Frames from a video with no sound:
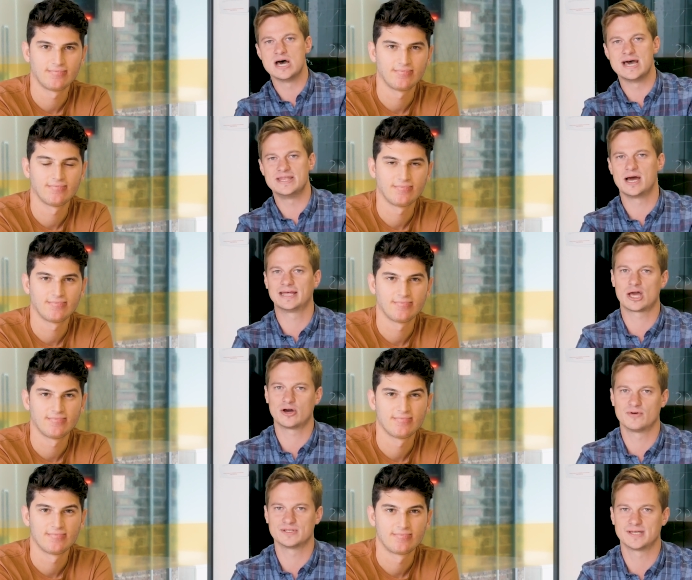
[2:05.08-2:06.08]
Speaker 1: uh, in the early
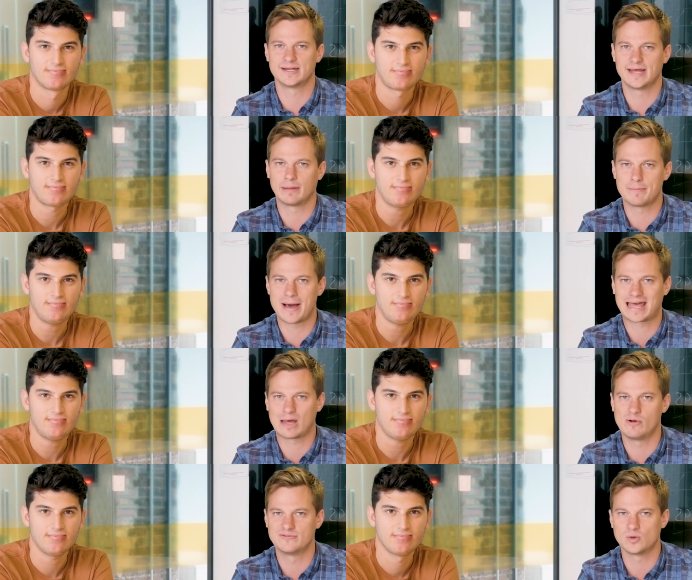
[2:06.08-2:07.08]
kickoff on Sunday. I'll be
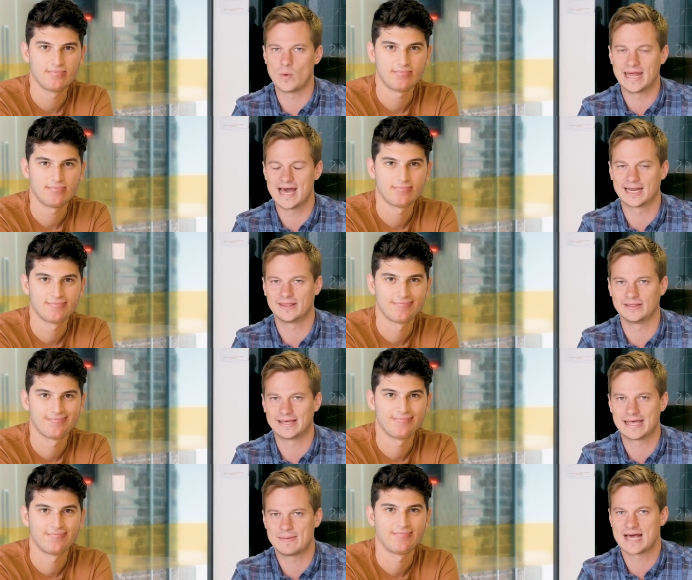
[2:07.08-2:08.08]
backing Wolves to win it, and I think
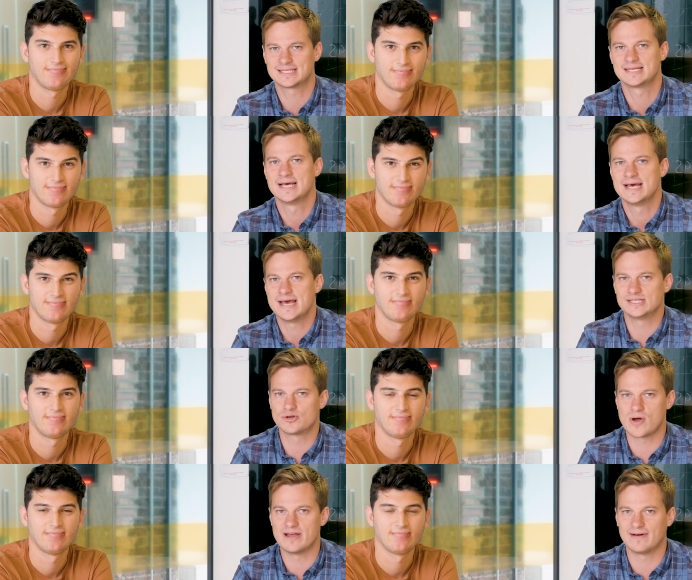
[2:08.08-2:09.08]
that Jimenez is
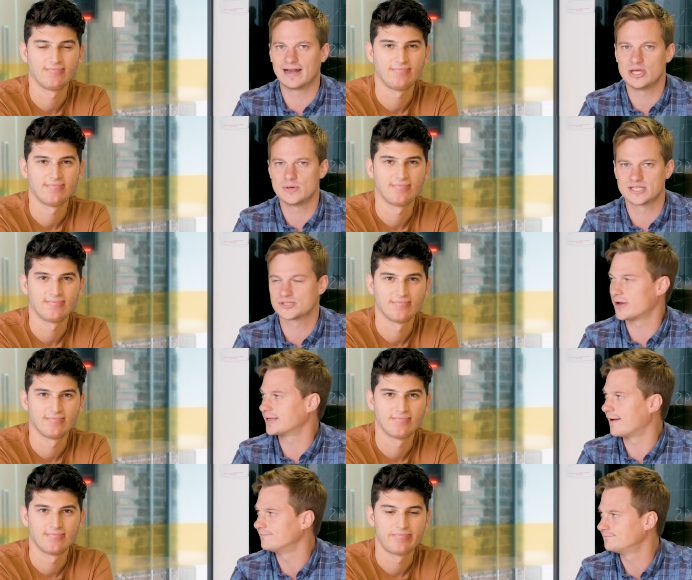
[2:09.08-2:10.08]
great value as a
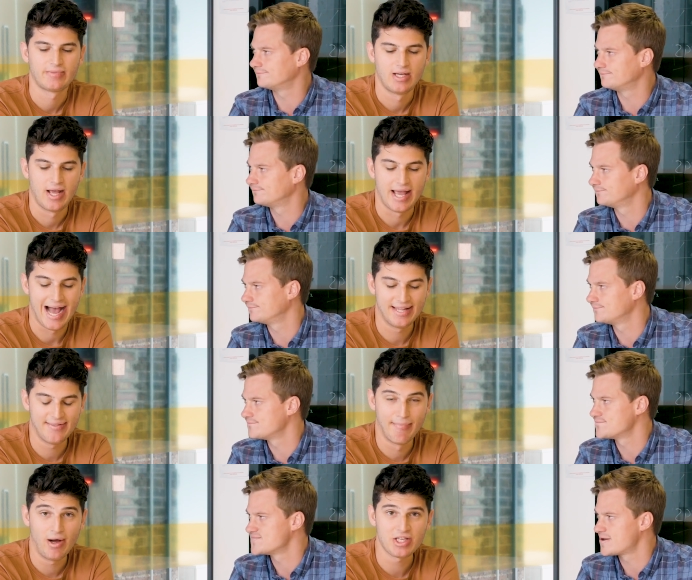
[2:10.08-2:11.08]
striker.
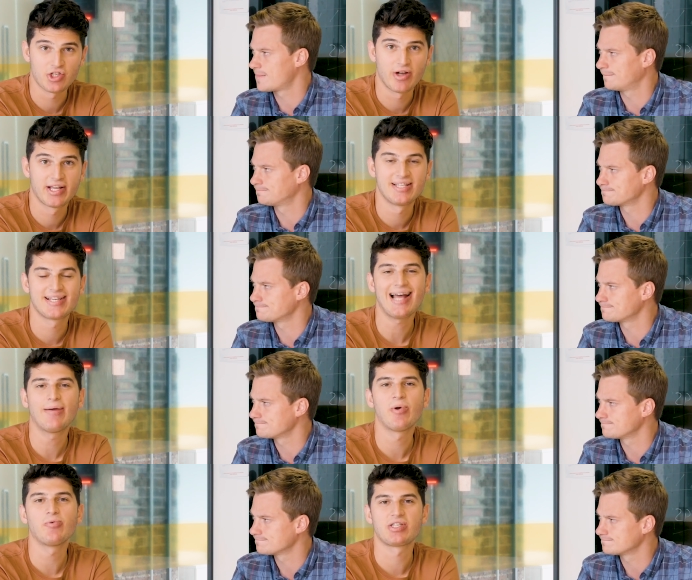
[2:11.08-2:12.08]
Speaker 2: And my striker is
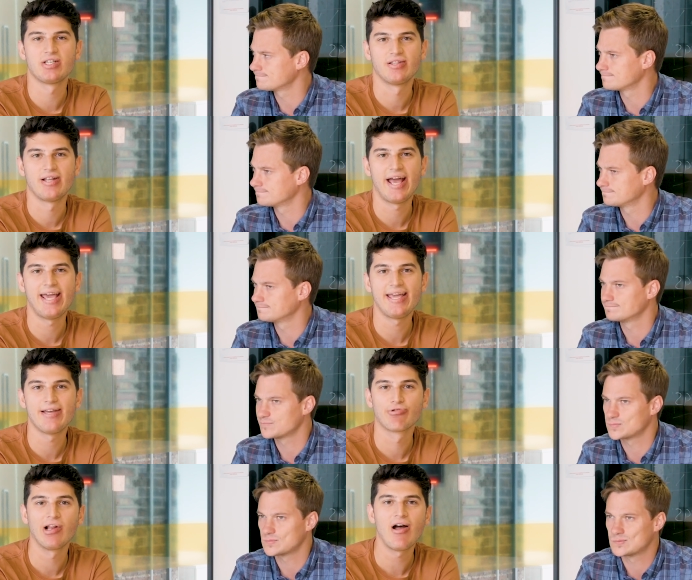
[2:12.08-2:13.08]
Callum Wilson, a
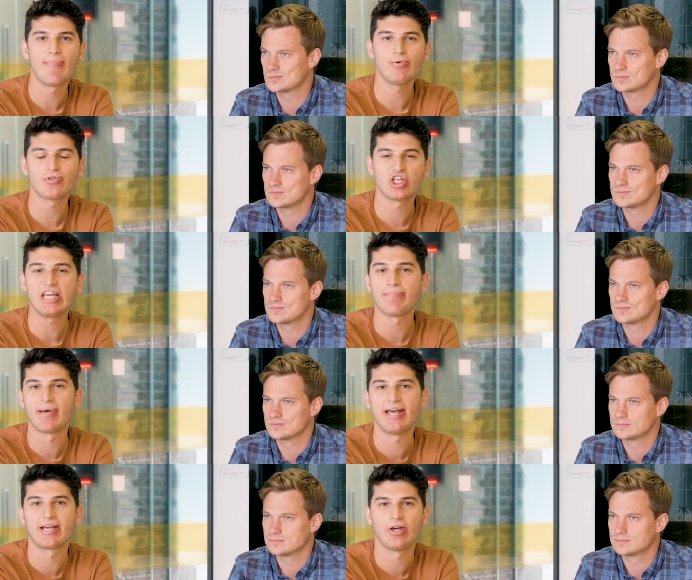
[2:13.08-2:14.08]
reliable cheap
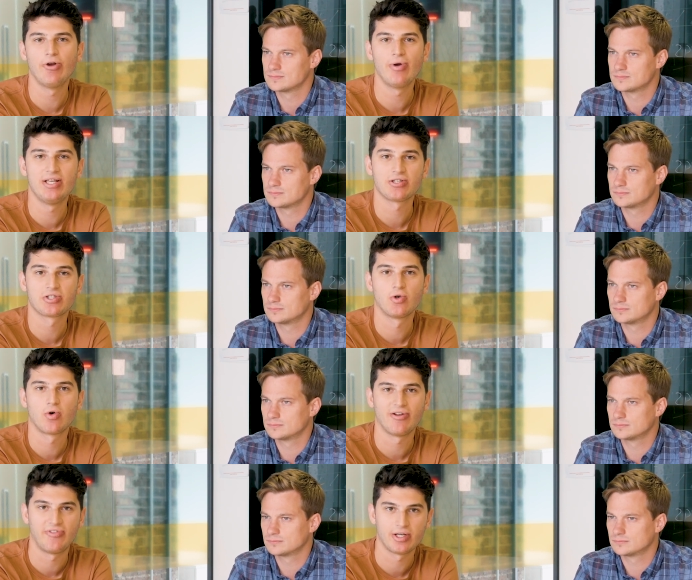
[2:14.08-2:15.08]
pick who is going to score
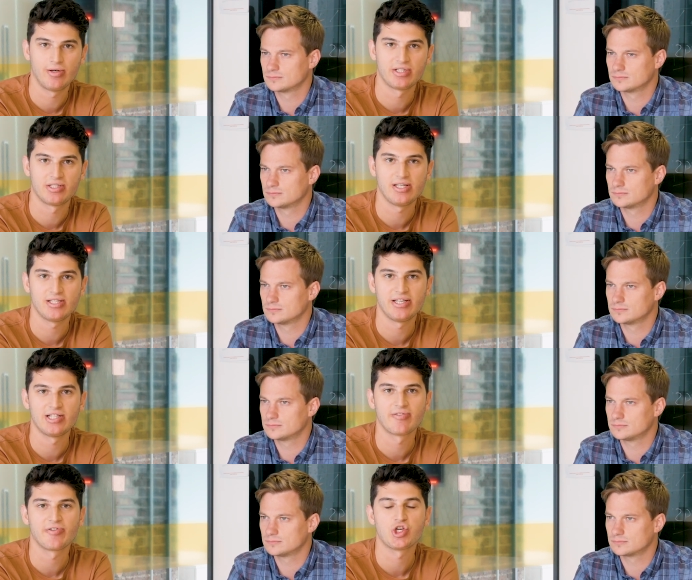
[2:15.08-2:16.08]
quite a few goals this season. He's
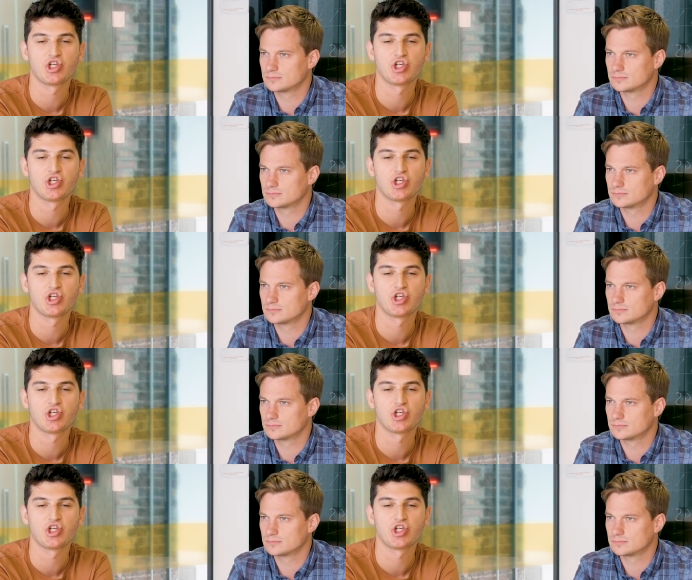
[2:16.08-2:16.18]
looked very